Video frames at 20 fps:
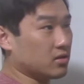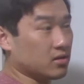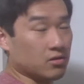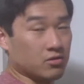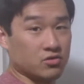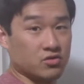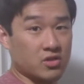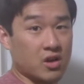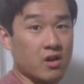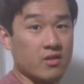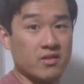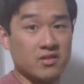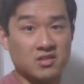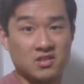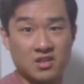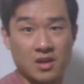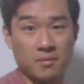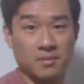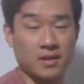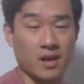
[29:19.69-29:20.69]
saw this
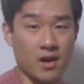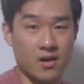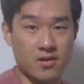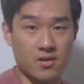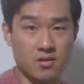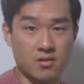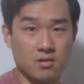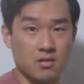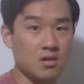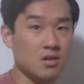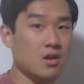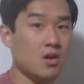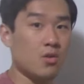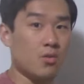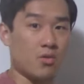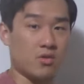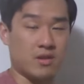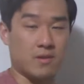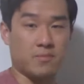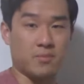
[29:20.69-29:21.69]
subtitle
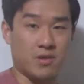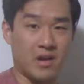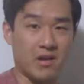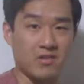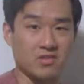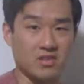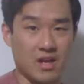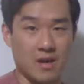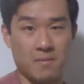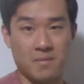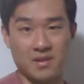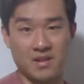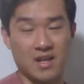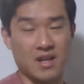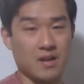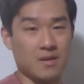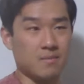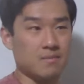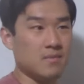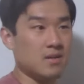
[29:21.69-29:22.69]
when they pronounce
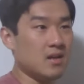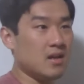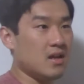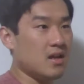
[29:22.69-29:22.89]
Eminem,